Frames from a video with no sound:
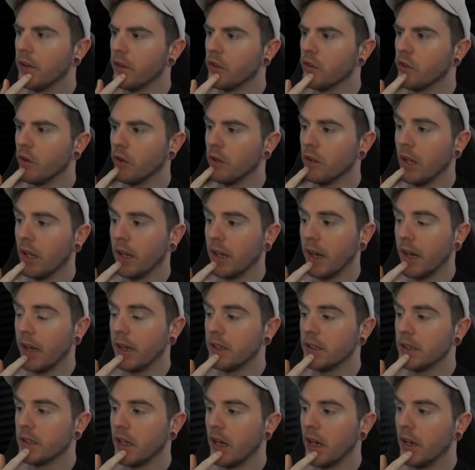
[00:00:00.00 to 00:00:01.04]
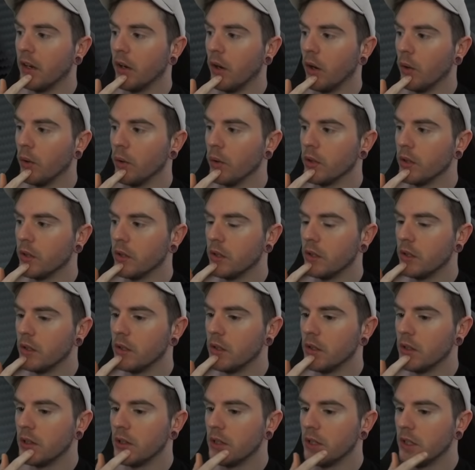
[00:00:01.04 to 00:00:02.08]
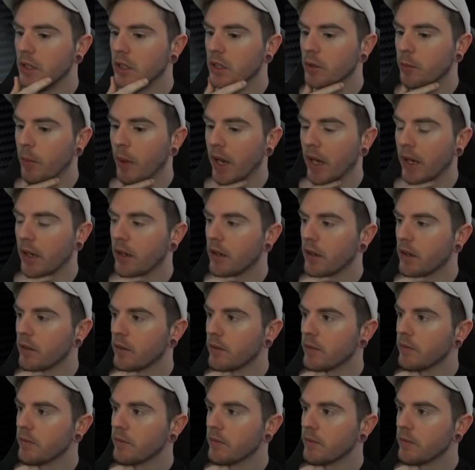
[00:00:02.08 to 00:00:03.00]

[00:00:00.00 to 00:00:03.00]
than they should, like ace 10, hold. Spade.